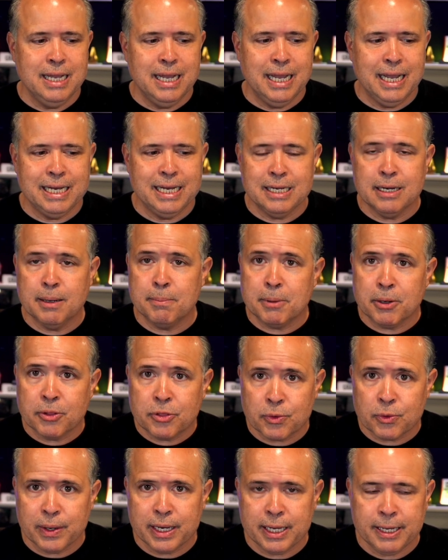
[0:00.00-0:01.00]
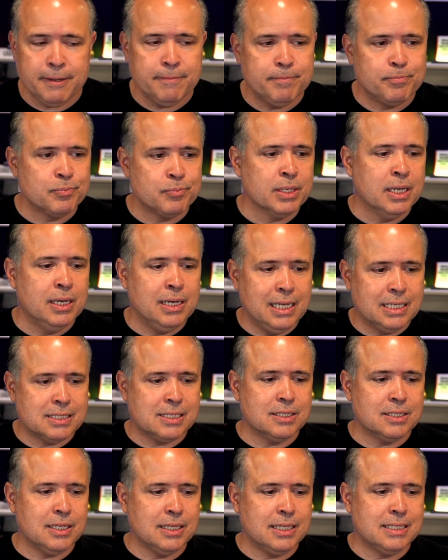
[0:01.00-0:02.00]
And number three,
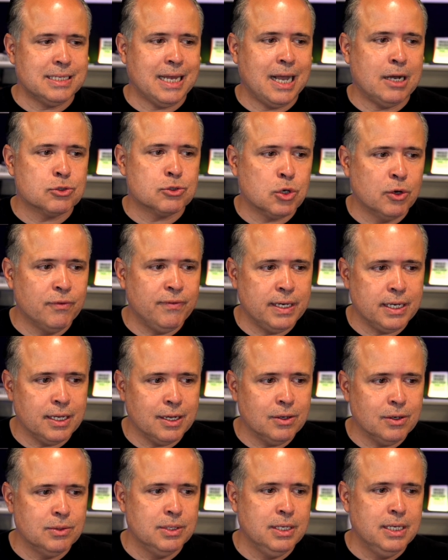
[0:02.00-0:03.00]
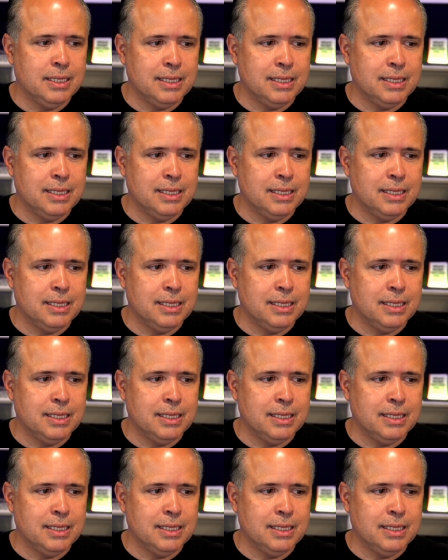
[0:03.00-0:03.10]
listen to this outro video.